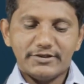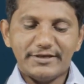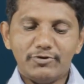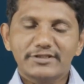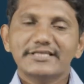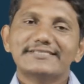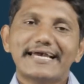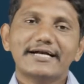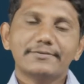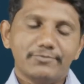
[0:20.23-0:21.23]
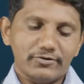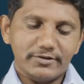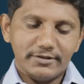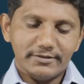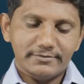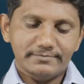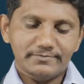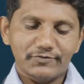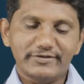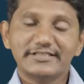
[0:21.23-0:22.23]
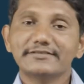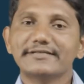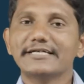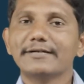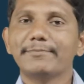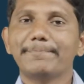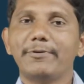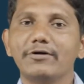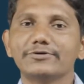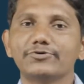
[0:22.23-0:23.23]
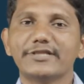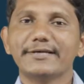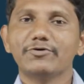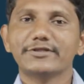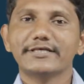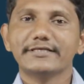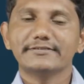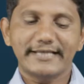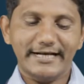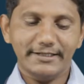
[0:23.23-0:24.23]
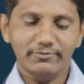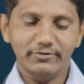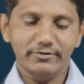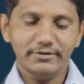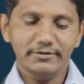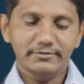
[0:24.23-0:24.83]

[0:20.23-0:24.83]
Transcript: Timothy's second book, which is written by Paul to Timothy, second book,